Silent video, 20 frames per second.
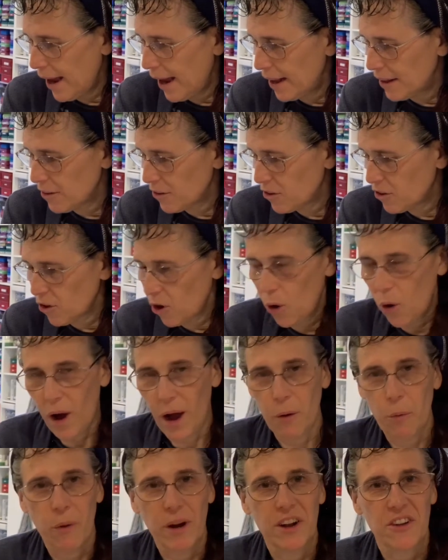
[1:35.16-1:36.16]
so I
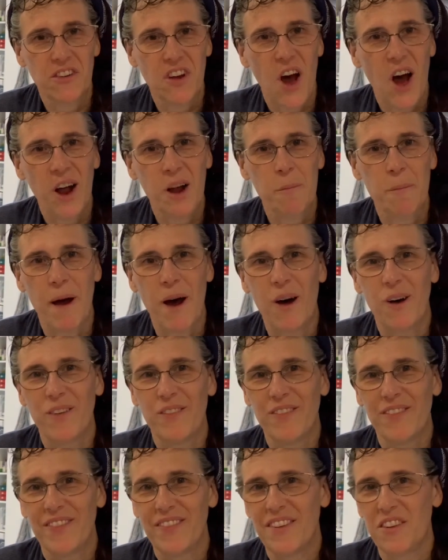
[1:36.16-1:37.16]
want to talk about
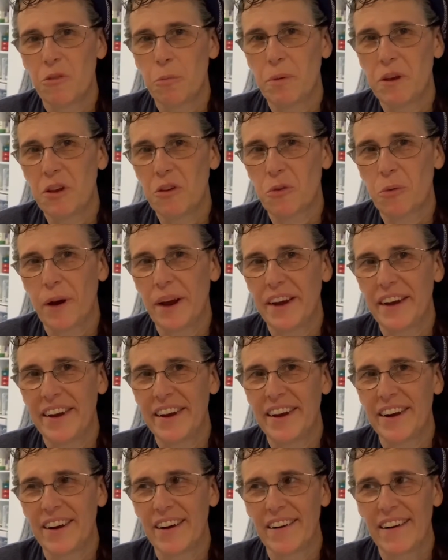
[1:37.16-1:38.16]
this piece right
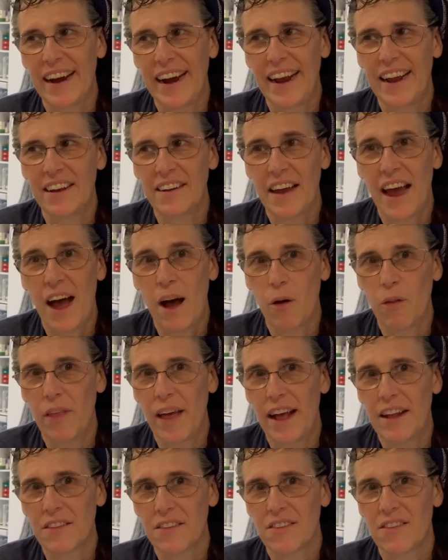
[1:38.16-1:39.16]
here and how
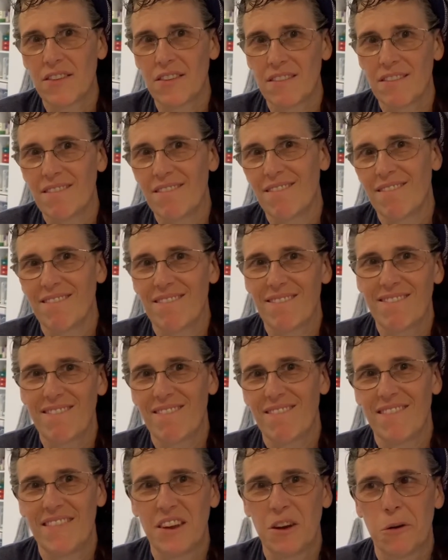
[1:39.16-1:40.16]
that's,
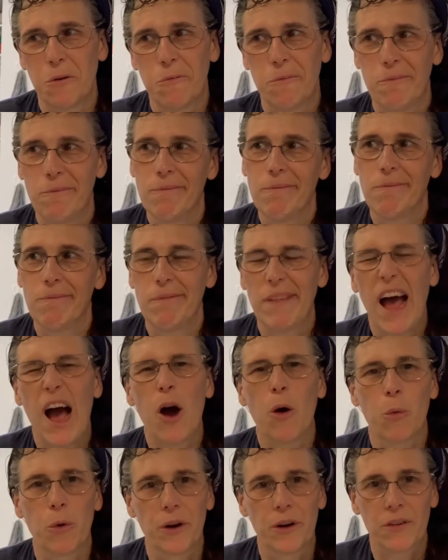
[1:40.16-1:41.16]
how
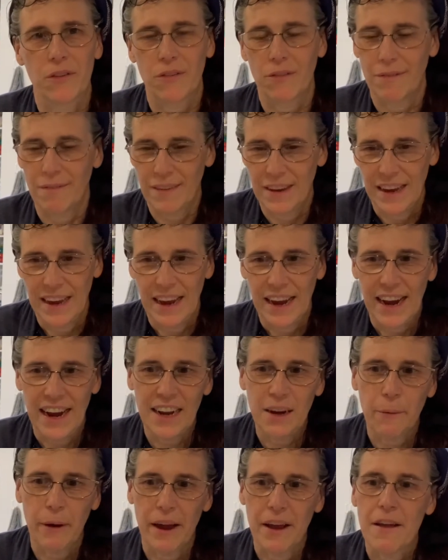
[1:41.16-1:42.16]
it works.
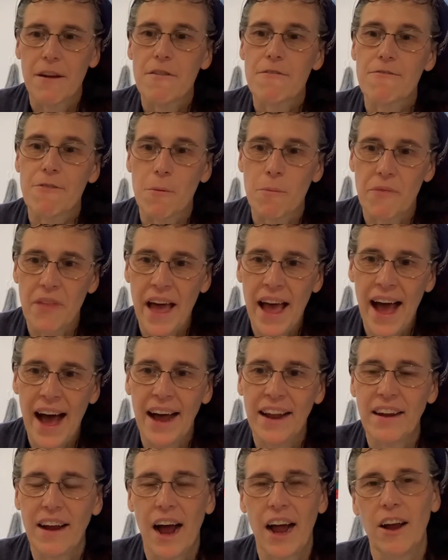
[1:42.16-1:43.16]
Anyway, from
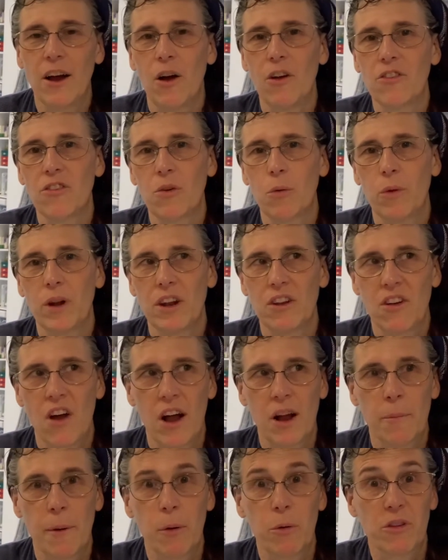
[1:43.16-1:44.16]
that, I also want to talk
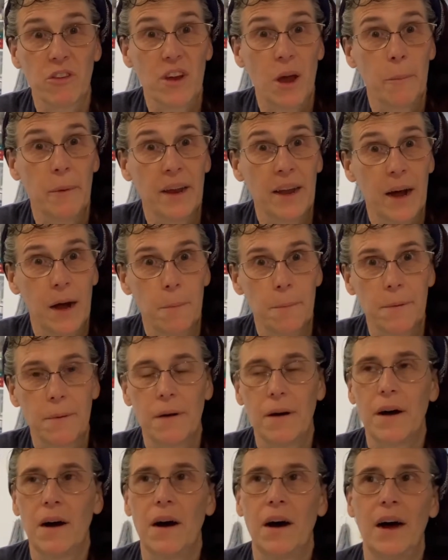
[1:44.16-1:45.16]
about what's coming up.
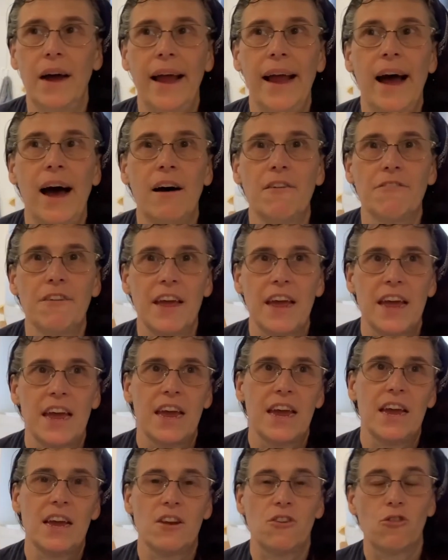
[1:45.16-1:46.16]
I have
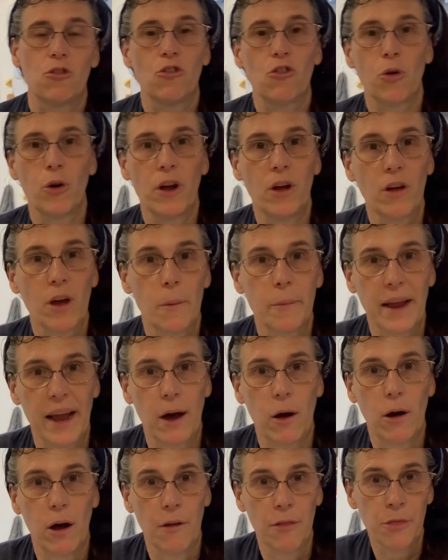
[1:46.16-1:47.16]
a tutorial coming
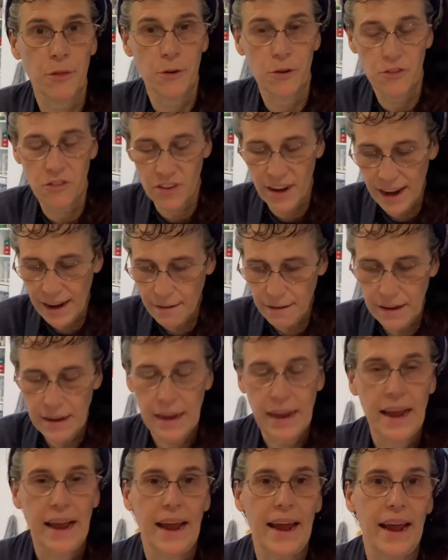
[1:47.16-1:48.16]
out on Thursday,
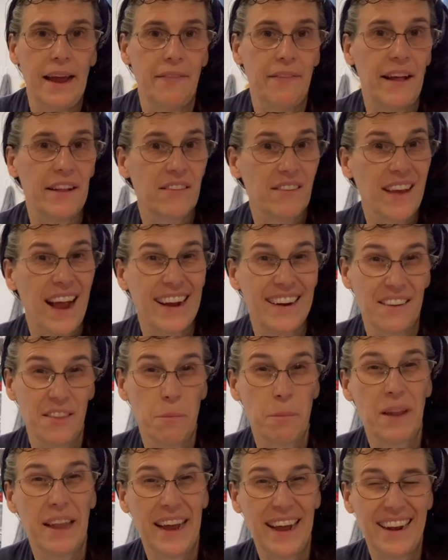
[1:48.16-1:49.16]
and that's kind of the
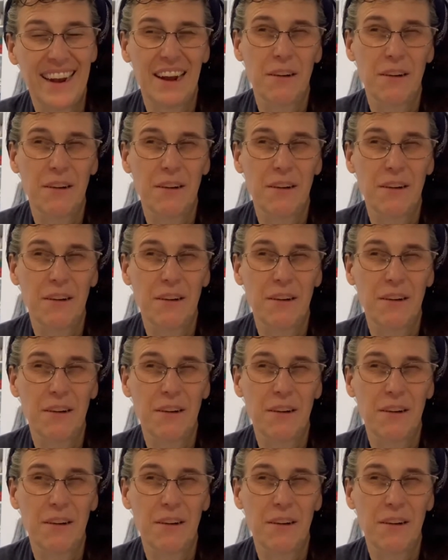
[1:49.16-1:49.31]
plan.